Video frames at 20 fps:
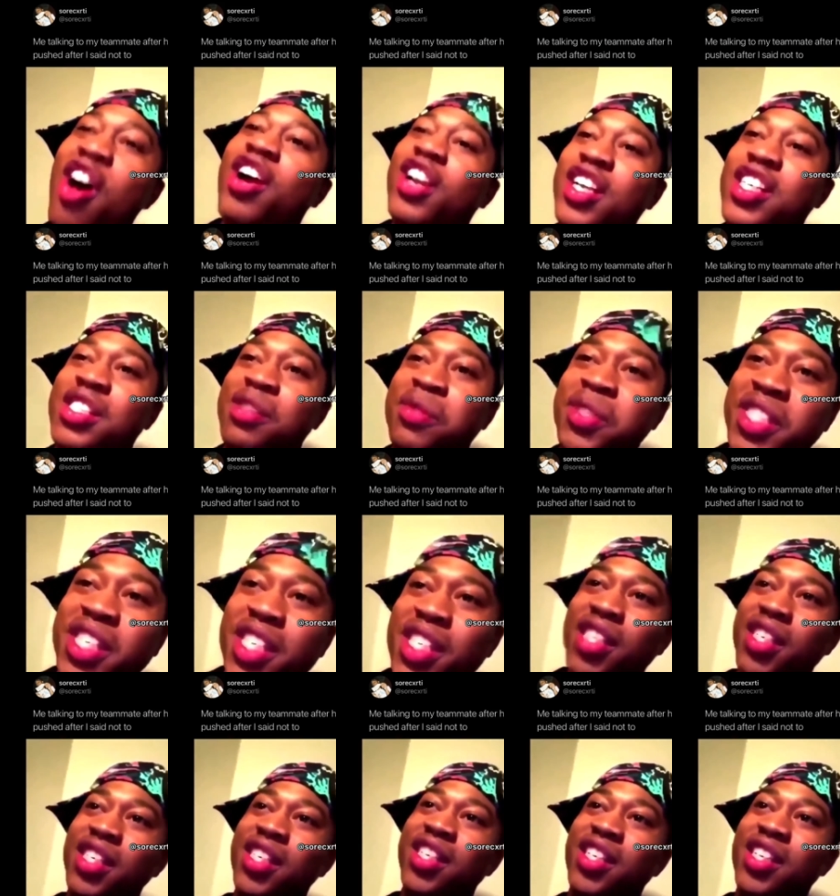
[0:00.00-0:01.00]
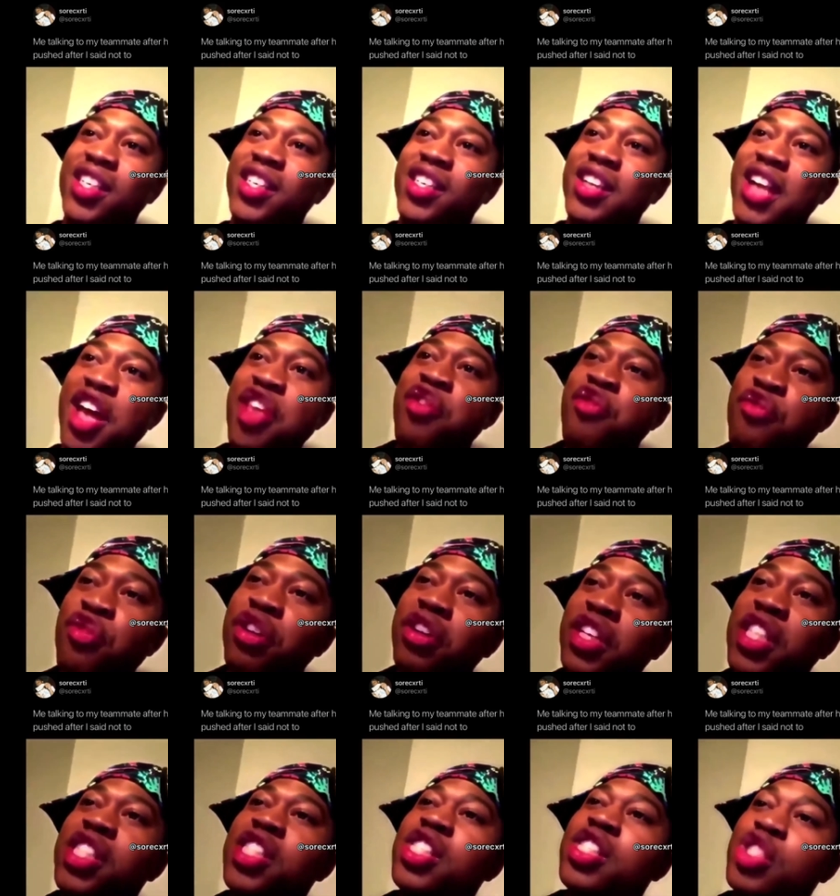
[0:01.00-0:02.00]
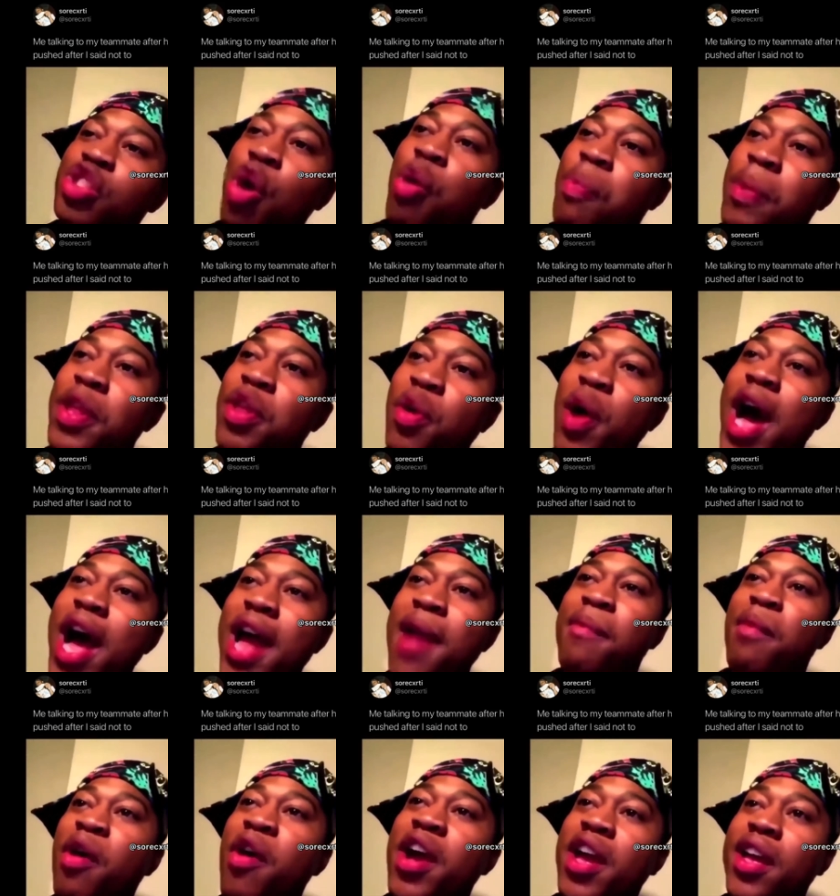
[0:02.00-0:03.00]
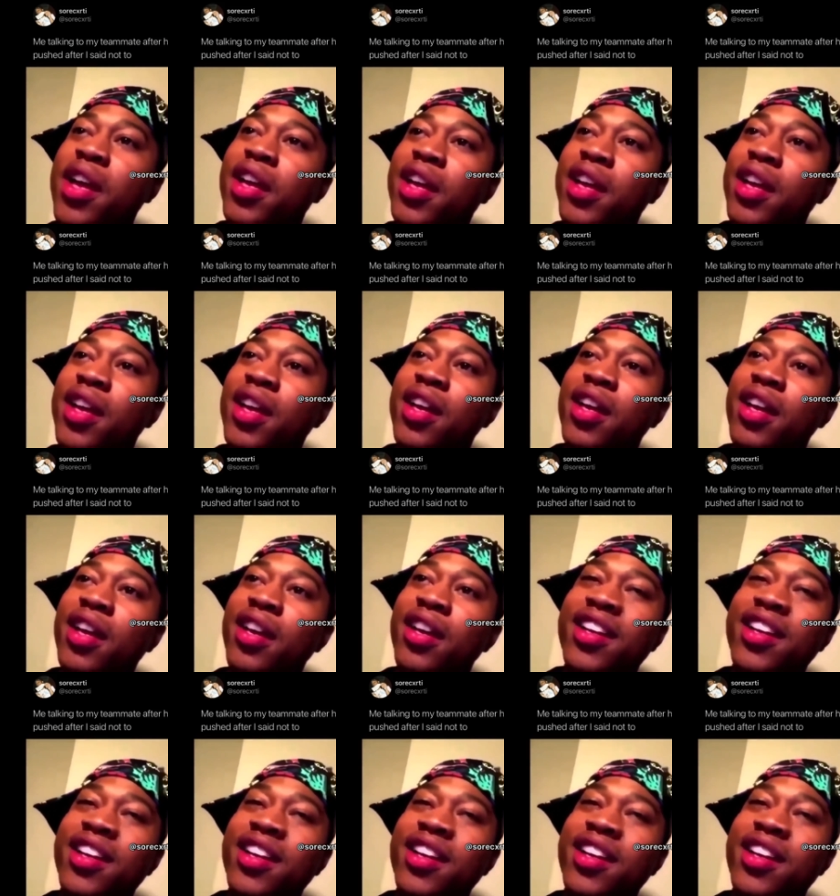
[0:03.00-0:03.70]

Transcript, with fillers: You retarded or some shit? Like, you really stupid. You alright, boy?